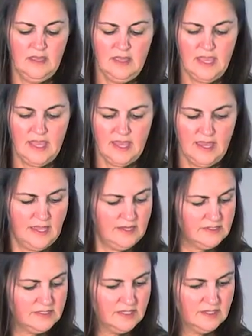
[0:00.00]

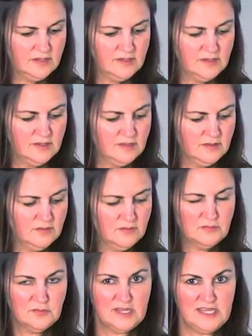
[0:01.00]
And
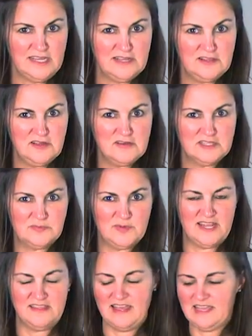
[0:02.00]
we're getting close,
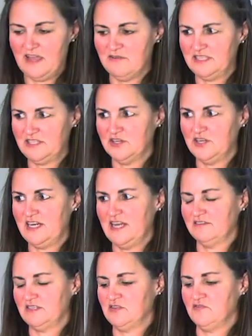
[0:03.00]
but I like how it's turning
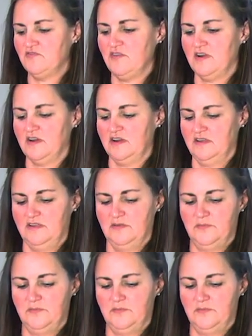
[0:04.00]
out so far.